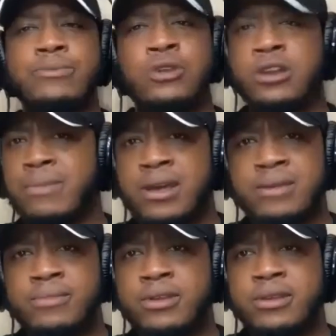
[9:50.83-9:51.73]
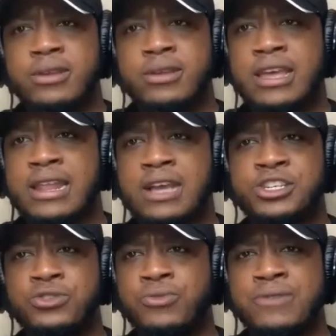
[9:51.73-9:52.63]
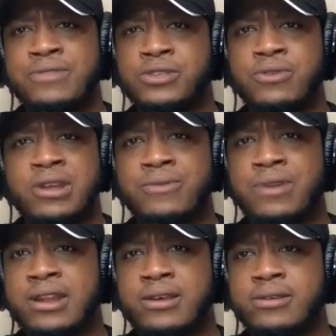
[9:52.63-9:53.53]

your mom, and how's she doing with everything that's going on right now?